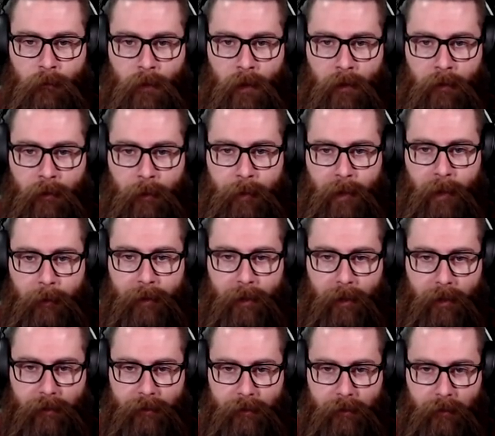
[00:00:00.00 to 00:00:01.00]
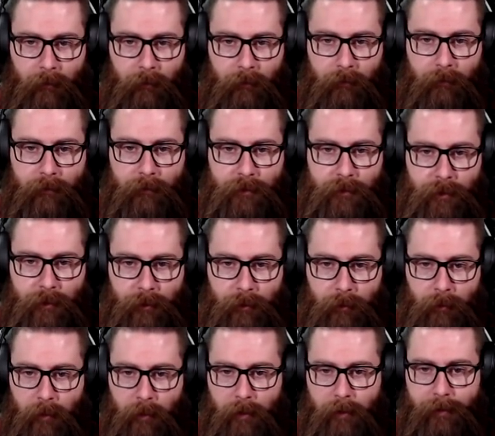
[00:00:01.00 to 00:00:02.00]
They'll probably get some
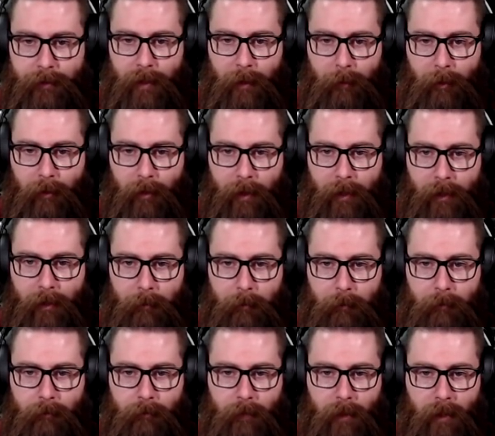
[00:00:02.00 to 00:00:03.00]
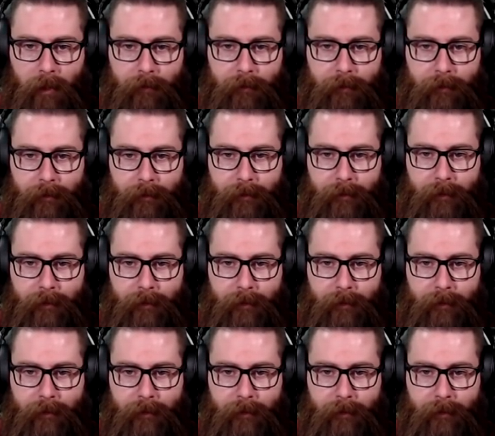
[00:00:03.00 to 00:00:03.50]
true double hand buffs and.